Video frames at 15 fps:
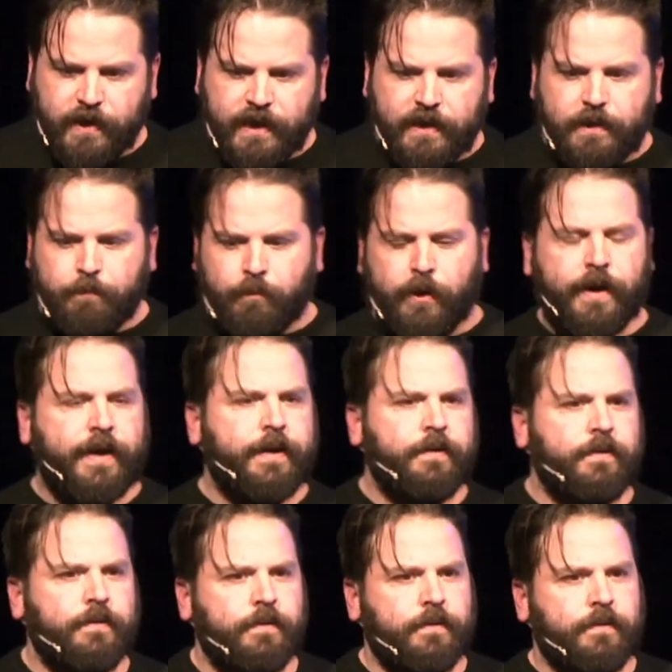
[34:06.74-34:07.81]
we eat the
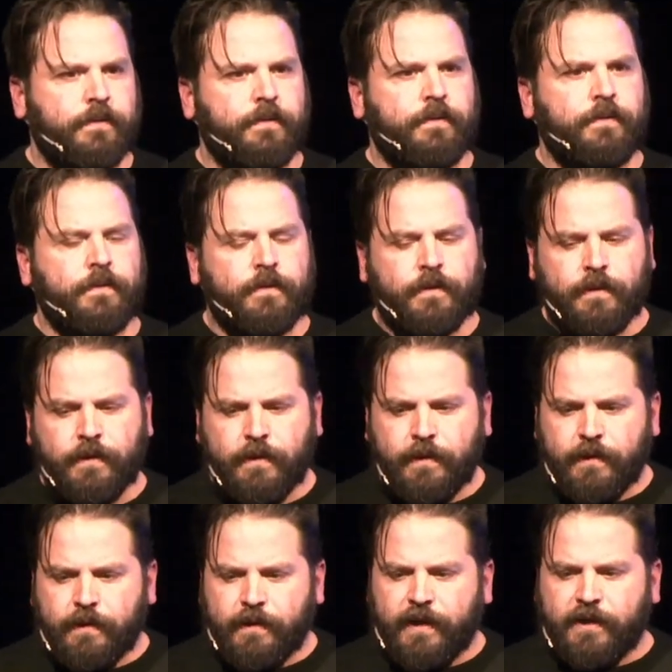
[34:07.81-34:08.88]
bread,
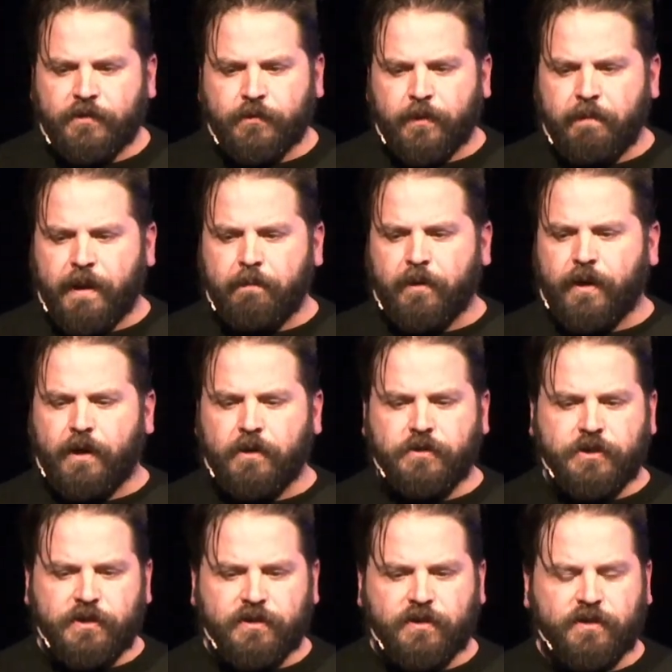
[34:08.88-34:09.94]
let us remember how
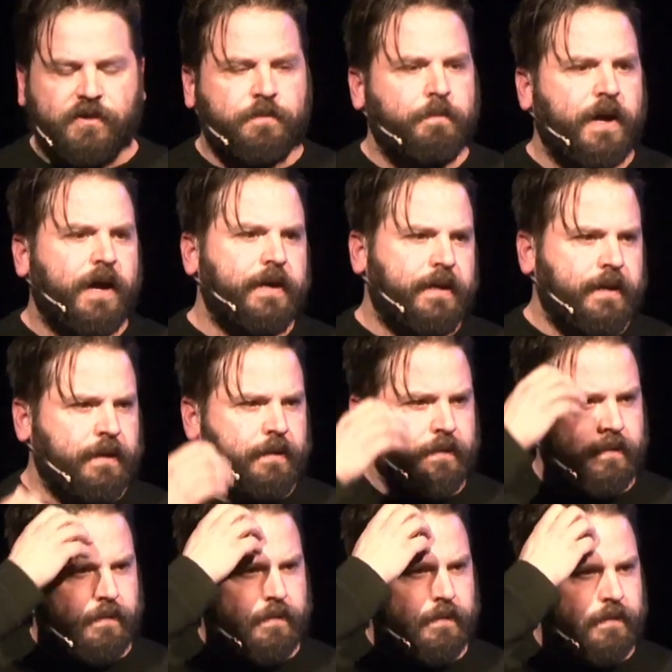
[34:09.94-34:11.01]
Jesus' body
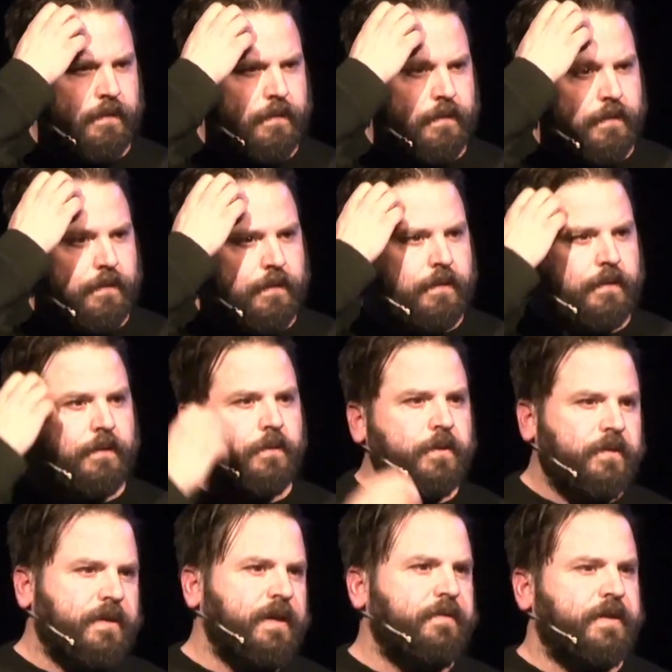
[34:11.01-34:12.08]

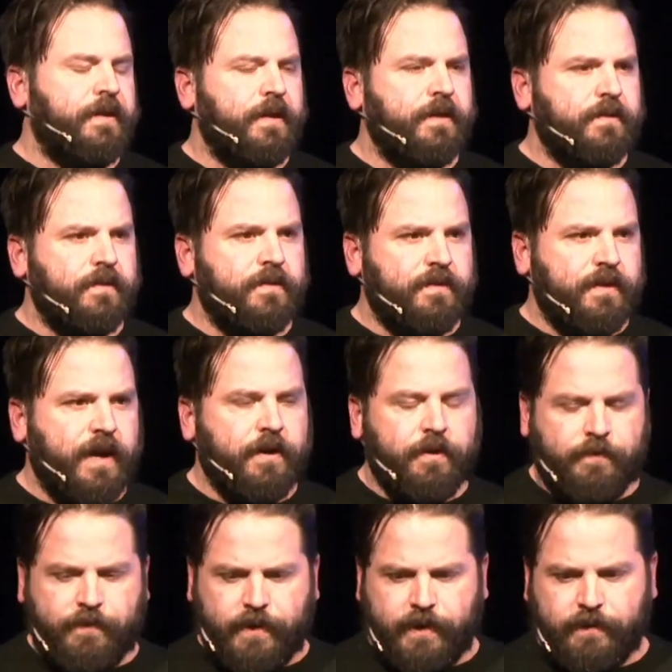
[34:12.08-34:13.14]
was given as a
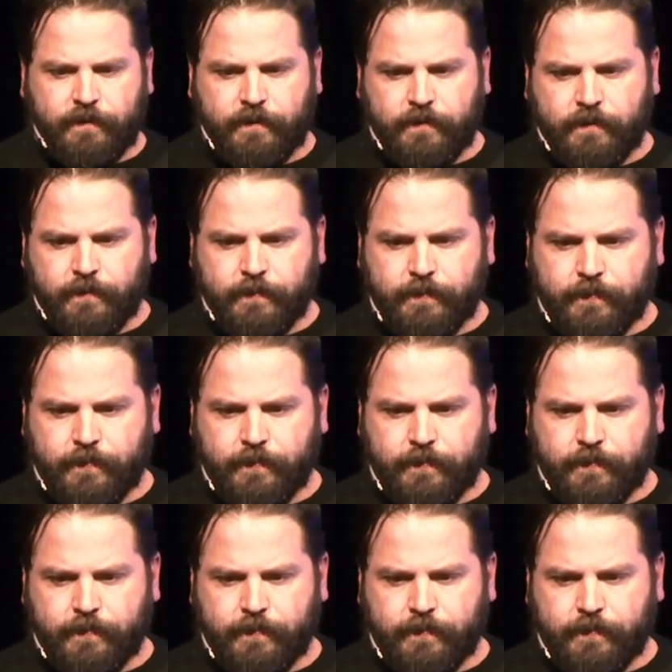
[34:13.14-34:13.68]
sacrifice.